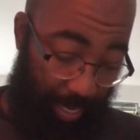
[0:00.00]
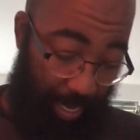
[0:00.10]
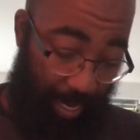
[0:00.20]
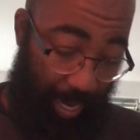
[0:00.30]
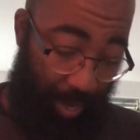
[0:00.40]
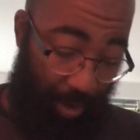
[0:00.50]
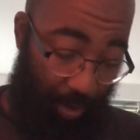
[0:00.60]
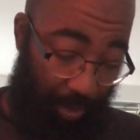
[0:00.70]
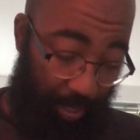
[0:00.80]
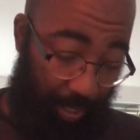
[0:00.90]
and I
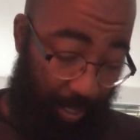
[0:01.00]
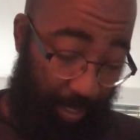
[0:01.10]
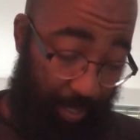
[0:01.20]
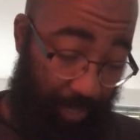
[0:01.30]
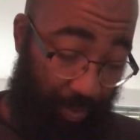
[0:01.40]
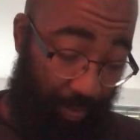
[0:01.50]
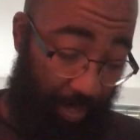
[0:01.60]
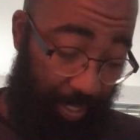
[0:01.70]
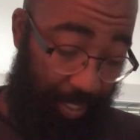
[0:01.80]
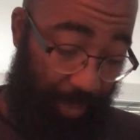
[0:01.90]
heard, this is
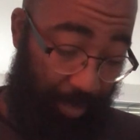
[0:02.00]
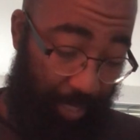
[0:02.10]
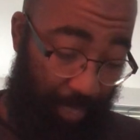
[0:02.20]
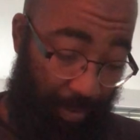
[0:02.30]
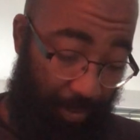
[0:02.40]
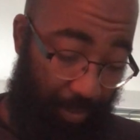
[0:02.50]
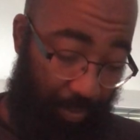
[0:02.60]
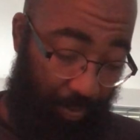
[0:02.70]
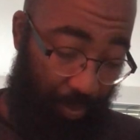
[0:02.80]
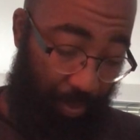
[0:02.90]
Revelation chapter 7 and verse
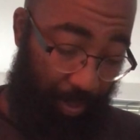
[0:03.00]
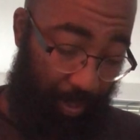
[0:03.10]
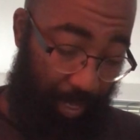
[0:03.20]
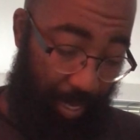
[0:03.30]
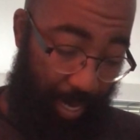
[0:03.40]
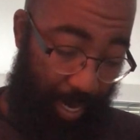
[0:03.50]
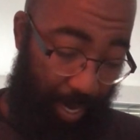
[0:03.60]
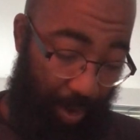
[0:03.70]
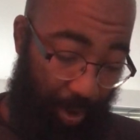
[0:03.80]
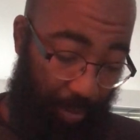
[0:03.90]
4,
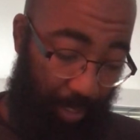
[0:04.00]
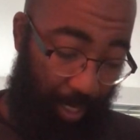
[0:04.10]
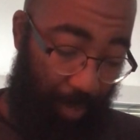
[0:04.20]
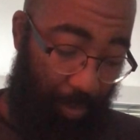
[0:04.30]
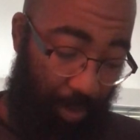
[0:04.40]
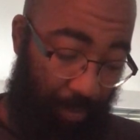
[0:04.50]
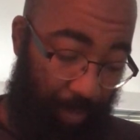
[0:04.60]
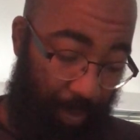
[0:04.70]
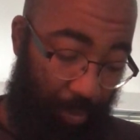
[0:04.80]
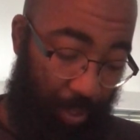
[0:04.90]
and I heard the number of
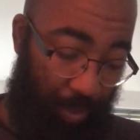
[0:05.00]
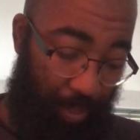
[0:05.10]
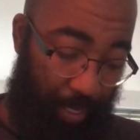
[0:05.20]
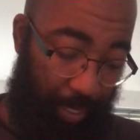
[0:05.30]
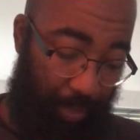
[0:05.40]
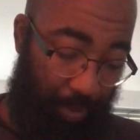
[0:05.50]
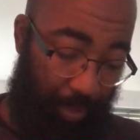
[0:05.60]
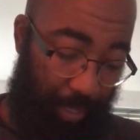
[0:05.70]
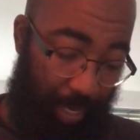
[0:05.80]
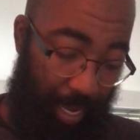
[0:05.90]
them which were sealed,
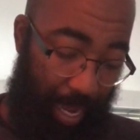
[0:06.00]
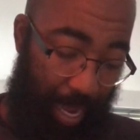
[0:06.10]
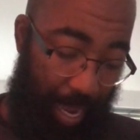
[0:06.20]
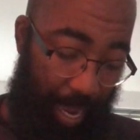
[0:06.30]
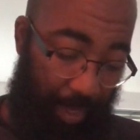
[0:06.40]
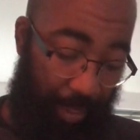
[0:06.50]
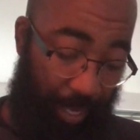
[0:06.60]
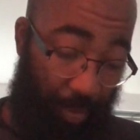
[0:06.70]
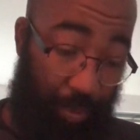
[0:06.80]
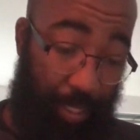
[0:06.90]
and
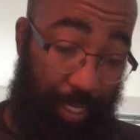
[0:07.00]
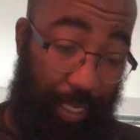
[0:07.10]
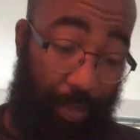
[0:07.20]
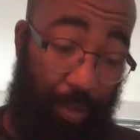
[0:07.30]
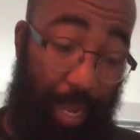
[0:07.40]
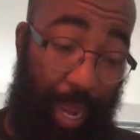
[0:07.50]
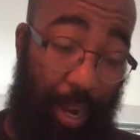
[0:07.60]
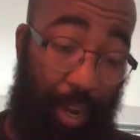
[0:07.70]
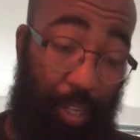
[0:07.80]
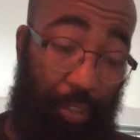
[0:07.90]
there were sealed
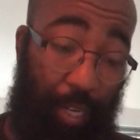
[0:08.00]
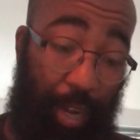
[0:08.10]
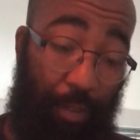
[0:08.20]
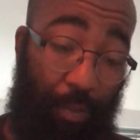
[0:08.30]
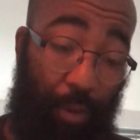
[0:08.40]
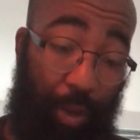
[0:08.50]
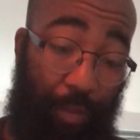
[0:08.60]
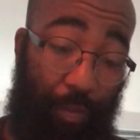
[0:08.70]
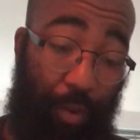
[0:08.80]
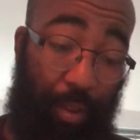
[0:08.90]

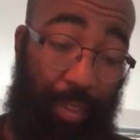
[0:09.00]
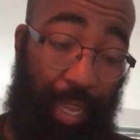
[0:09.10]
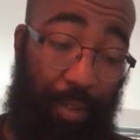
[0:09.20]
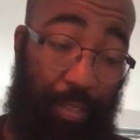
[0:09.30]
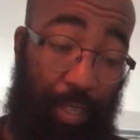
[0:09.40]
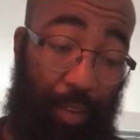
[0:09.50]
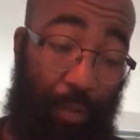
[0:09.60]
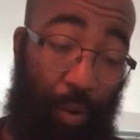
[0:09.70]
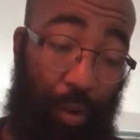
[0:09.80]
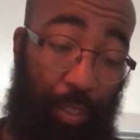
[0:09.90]
144,000 of
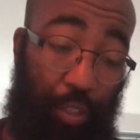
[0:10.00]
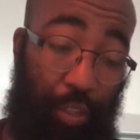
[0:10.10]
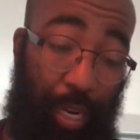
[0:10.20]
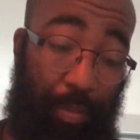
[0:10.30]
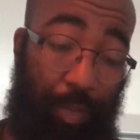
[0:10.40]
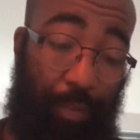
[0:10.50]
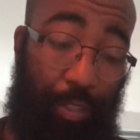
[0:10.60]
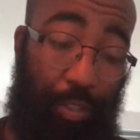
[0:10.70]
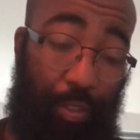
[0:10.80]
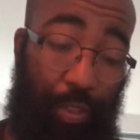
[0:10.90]
all the tribes of the
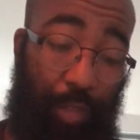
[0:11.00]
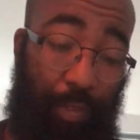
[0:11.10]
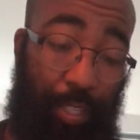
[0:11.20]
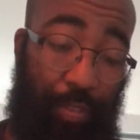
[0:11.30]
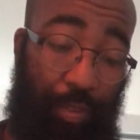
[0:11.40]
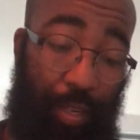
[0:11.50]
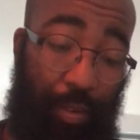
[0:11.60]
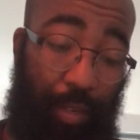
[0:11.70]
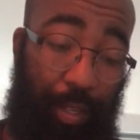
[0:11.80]
children of Israel.